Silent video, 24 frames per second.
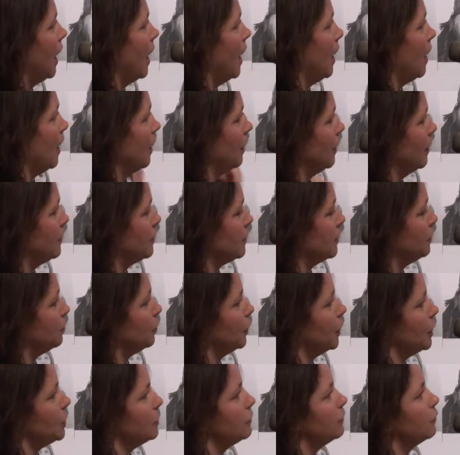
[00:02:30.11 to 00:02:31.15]
It's a
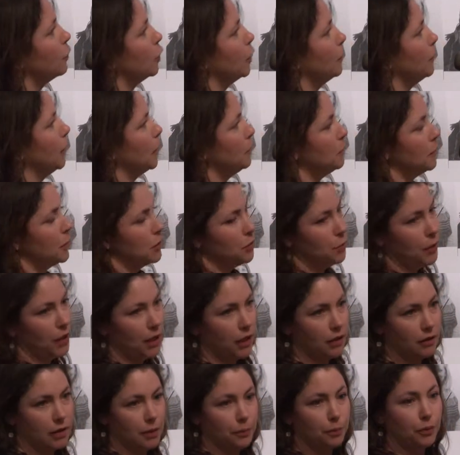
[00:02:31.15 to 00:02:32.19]
bridge forming
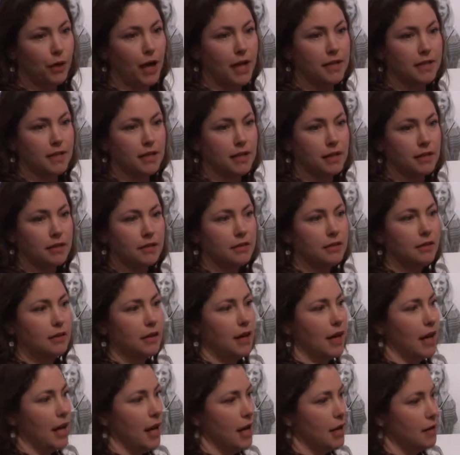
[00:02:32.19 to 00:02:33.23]
between the present
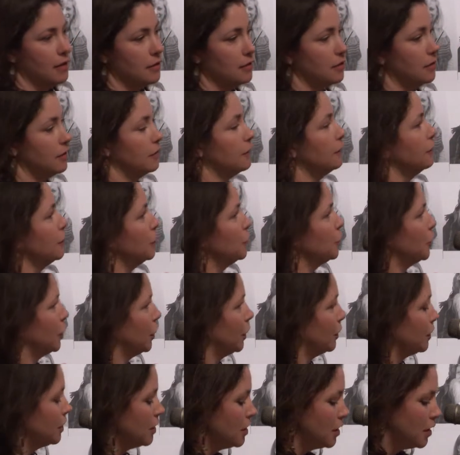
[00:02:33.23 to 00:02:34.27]
and the
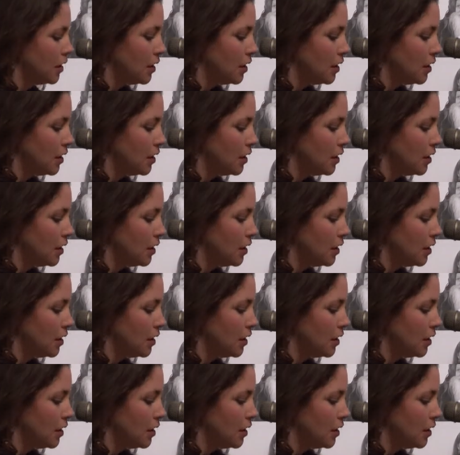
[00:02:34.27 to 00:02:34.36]
future.